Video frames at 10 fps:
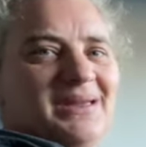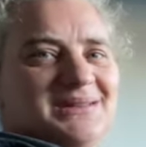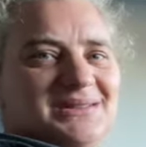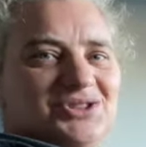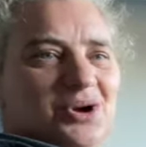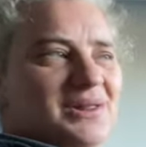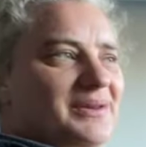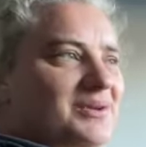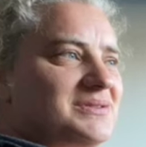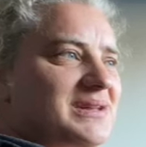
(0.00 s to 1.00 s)
into chocolate
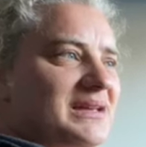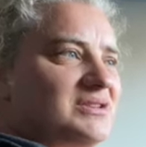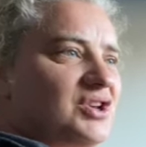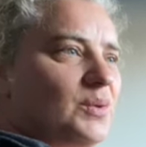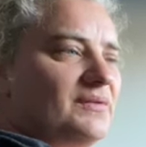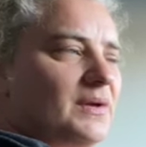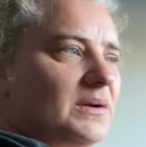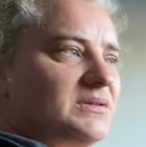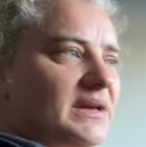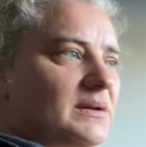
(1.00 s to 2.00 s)
on day 2 of
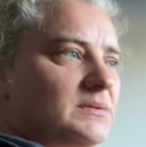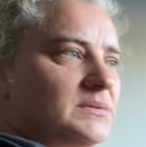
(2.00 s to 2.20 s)
lockdown,